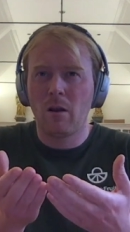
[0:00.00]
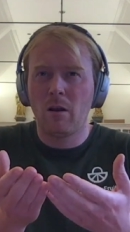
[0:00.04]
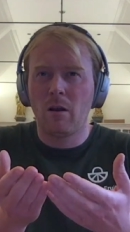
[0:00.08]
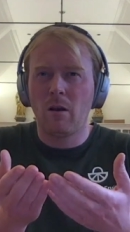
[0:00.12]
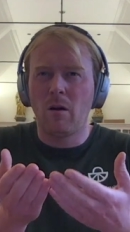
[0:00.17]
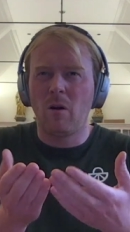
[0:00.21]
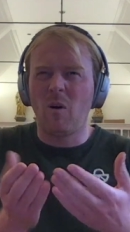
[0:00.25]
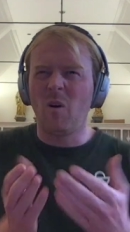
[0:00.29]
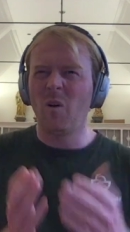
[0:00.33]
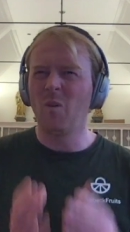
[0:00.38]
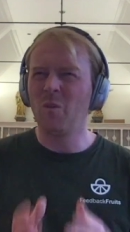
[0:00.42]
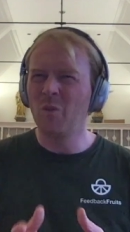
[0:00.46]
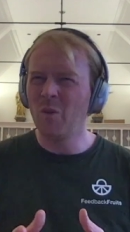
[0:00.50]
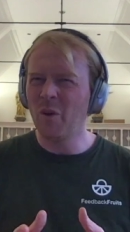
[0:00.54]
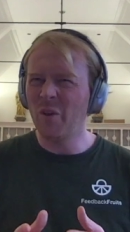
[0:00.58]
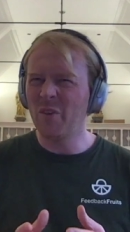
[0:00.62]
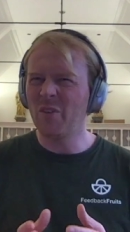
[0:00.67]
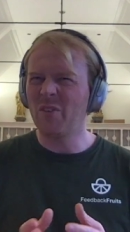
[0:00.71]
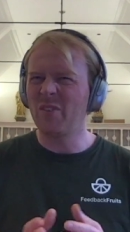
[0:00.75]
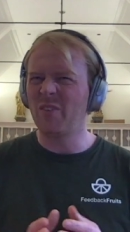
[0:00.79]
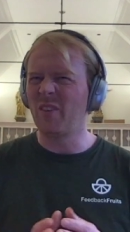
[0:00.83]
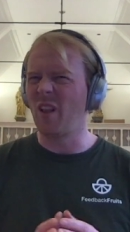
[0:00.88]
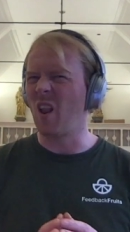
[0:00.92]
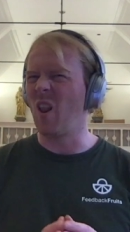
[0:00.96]
on not
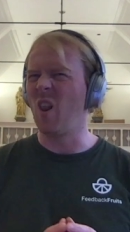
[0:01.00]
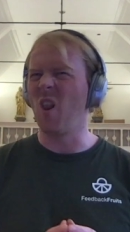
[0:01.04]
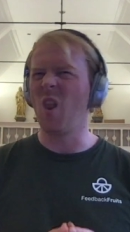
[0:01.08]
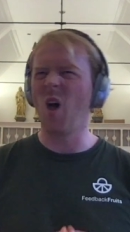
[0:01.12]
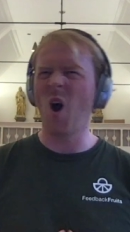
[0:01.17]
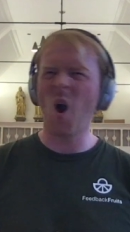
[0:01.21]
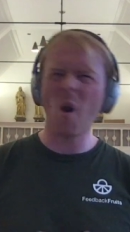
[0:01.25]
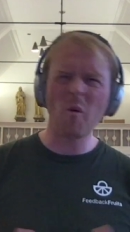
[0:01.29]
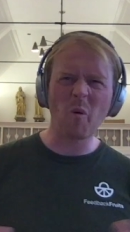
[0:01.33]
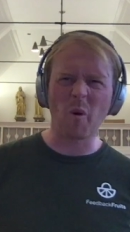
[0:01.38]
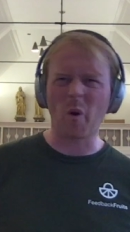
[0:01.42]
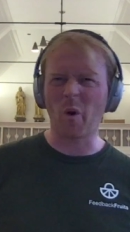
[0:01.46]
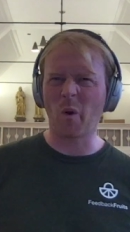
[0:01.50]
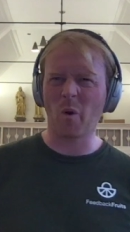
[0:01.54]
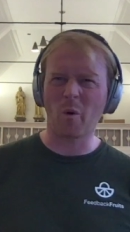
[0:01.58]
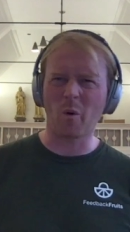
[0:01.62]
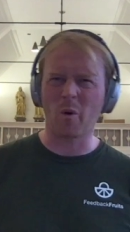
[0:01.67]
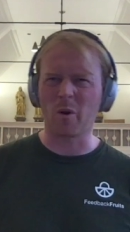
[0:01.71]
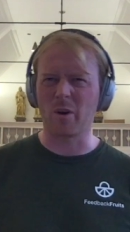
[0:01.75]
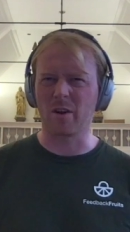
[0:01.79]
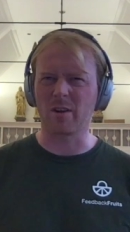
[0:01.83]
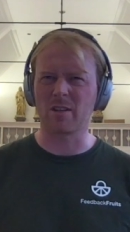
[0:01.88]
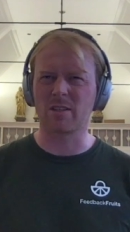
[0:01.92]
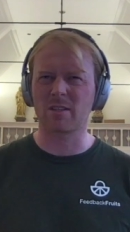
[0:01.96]
the lower
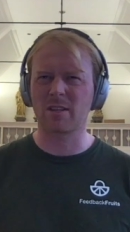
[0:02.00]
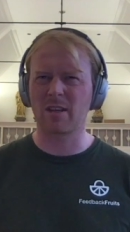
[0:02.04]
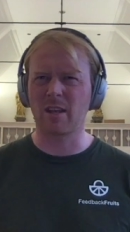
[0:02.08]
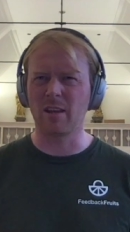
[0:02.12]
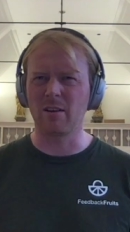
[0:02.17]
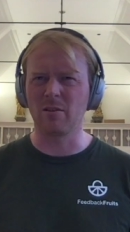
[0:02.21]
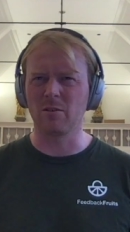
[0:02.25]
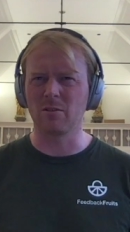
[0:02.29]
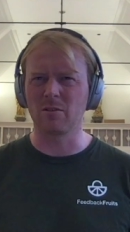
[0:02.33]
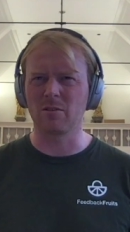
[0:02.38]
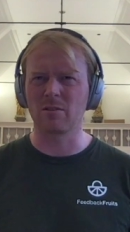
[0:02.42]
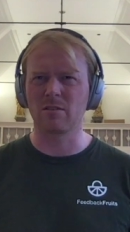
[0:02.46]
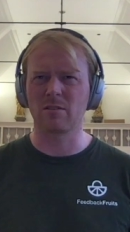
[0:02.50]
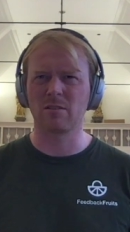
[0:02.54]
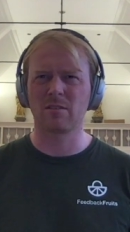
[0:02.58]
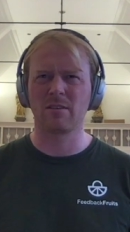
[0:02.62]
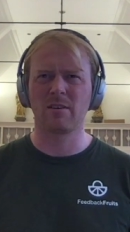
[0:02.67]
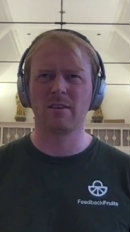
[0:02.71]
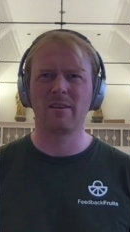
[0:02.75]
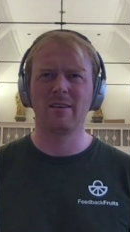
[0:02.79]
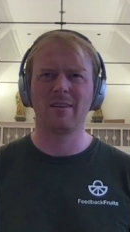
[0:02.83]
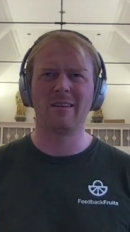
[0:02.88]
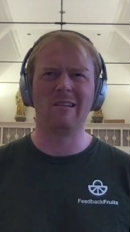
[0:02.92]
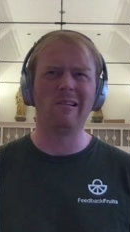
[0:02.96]
order skills,
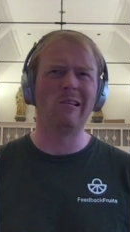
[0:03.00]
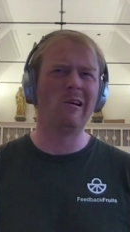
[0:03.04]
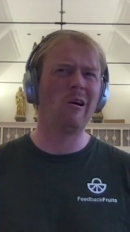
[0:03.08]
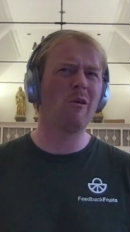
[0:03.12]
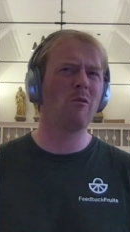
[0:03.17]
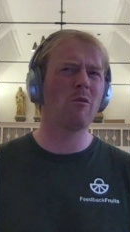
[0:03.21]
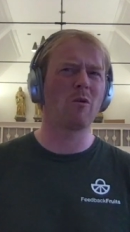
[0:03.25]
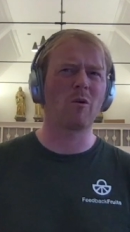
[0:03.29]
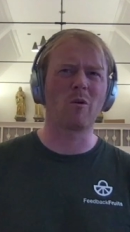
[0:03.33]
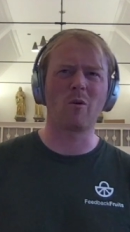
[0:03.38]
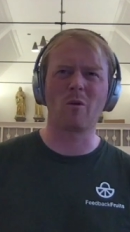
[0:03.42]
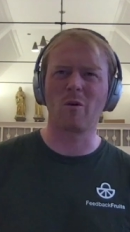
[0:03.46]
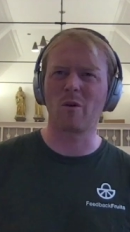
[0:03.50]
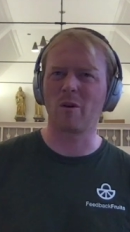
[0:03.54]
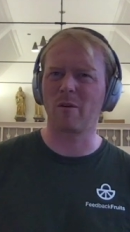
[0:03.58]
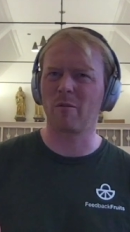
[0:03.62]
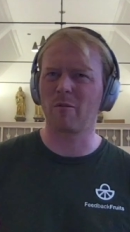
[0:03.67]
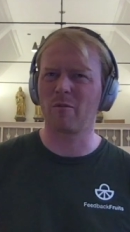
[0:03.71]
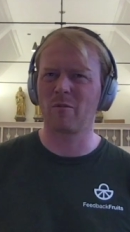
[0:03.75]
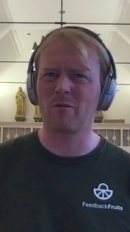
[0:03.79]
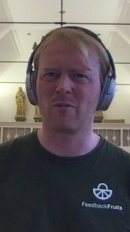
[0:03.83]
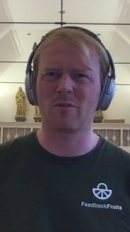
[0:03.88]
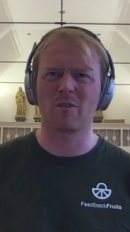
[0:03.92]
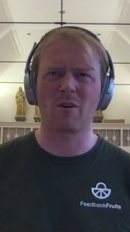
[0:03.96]
lower order
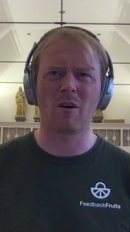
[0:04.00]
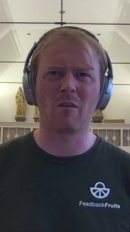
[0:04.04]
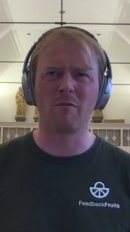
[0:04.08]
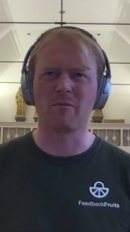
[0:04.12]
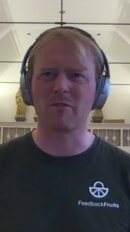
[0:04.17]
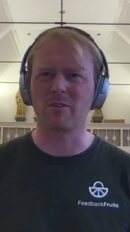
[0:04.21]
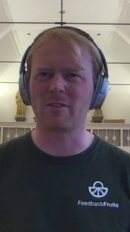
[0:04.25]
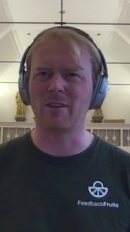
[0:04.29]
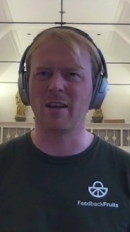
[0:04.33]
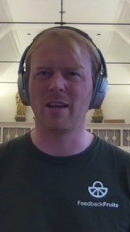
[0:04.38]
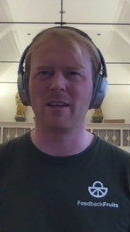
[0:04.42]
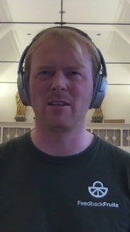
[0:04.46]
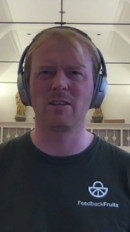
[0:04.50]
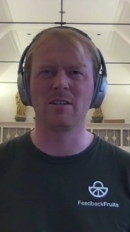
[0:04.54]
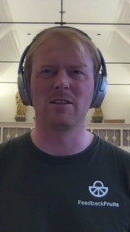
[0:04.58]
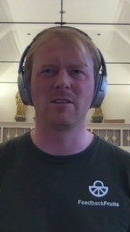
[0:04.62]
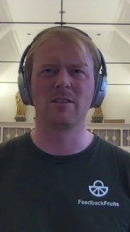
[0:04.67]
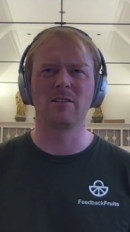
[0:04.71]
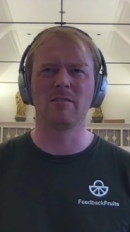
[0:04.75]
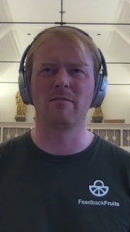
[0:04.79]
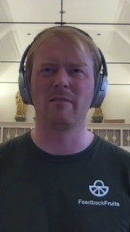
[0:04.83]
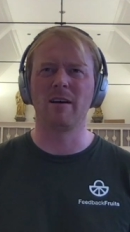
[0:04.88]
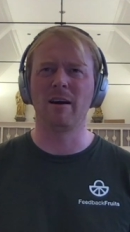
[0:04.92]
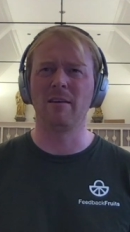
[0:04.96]
conversations
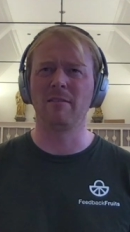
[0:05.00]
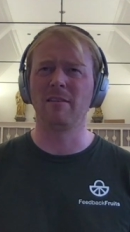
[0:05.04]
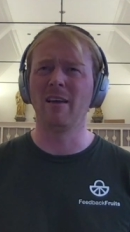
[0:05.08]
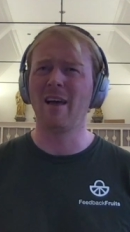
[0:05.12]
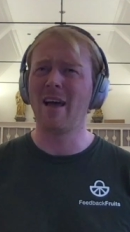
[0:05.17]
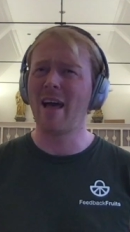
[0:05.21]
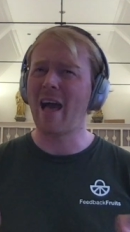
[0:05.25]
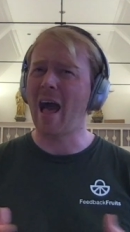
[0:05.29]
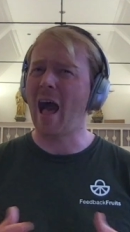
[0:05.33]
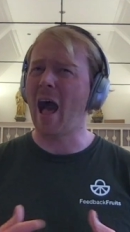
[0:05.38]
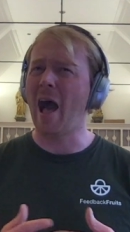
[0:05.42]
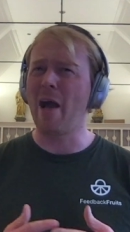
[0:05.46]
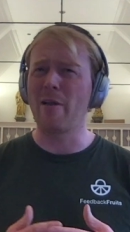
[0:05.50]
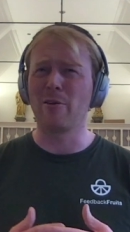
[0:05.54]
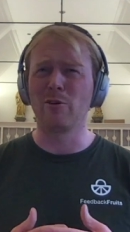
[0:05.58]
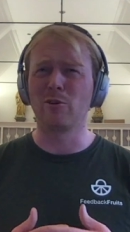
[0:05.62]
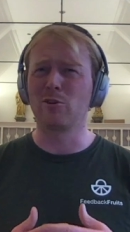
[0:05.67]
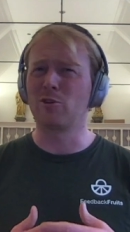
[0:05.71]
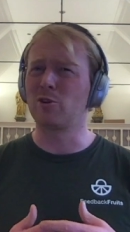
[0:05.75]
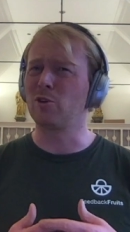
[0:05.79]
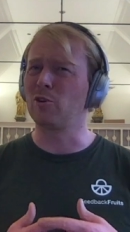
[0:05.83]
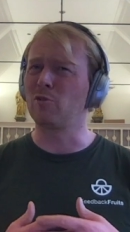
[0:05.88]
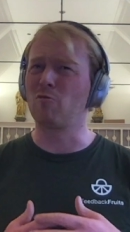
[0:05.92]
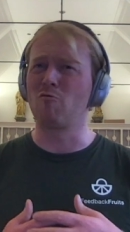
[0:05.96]
around how you
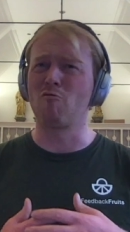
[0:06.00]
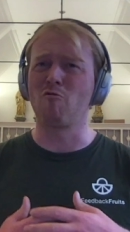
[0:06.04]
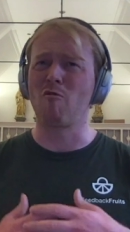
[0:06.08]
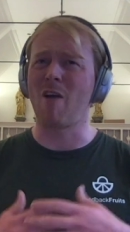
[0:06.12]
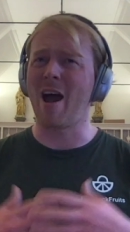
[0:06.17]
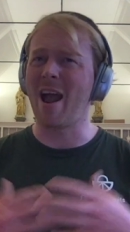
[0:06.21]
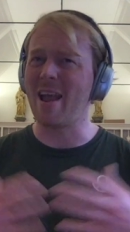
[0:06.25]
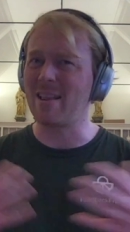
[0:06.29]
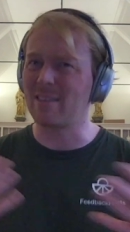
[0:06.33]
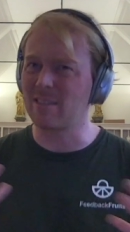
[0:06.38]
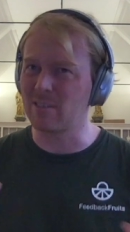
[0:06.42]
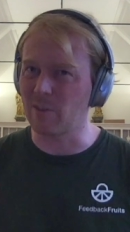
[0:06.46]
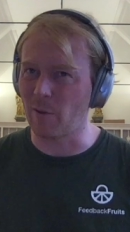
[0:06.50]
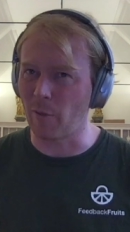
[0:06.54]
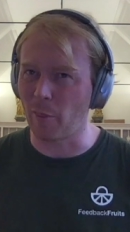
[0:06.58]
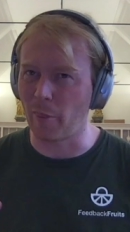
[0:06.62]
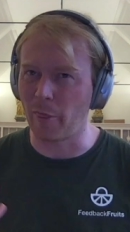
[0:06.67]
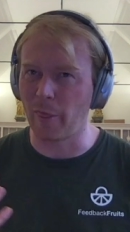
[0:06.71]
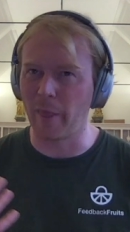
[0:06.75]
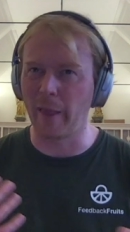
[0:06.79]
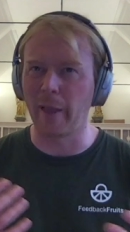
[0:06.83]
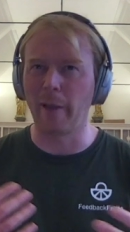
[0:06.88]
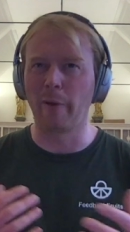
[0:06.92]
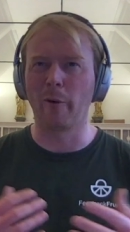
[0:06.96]
should write
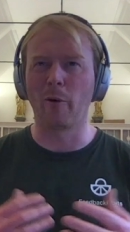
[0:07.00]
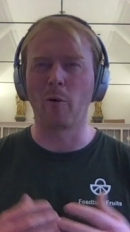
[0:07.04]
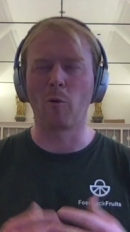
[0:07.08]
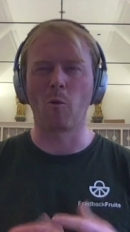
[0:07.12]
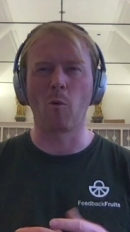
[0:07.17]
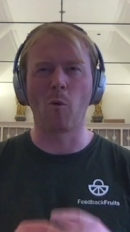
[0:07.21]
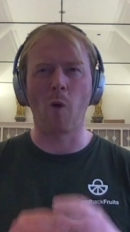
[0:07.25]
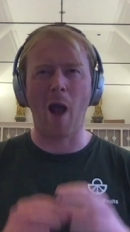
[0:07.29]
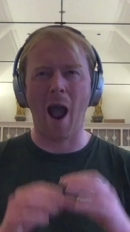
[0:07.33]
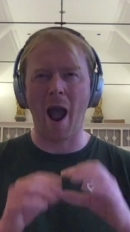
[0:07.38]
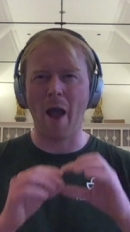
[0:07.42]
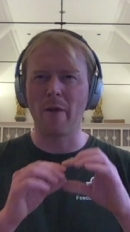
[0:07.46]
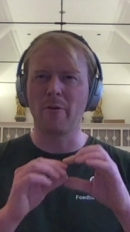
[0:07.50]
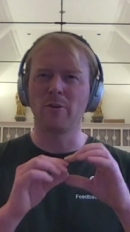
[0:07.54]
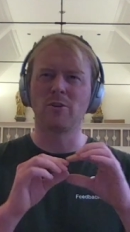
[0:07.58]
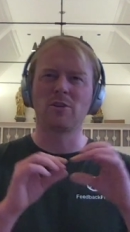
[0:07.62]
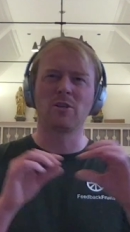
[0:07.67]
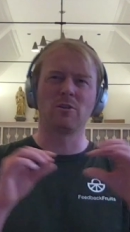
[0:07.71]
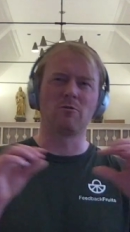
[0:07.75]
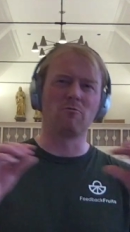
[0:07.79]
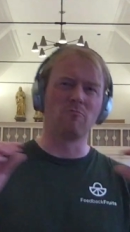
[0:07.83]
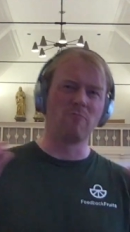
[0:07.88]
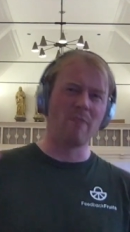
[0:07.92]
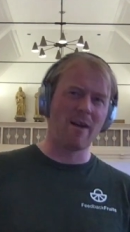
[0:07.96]
something or how you
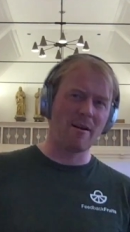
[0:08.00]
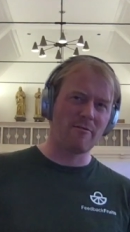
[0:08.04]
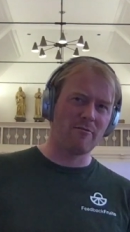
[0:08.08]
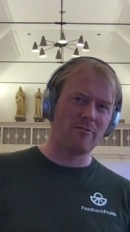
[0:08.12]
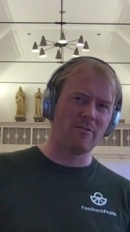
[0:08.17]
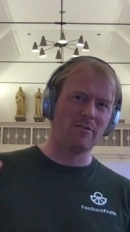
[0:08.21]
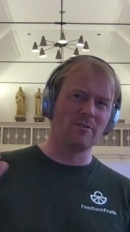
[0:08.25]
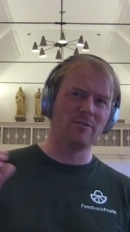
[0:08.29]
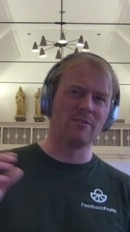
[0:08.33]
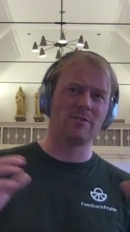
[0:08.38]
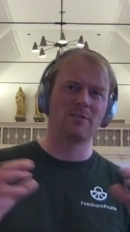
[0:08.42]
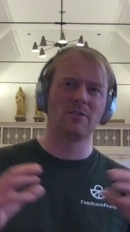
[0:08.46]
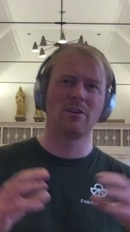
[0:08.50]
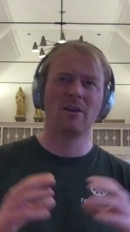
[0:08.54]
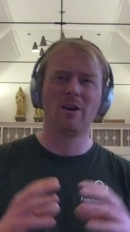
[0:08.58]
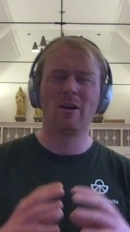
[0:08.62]
should reference,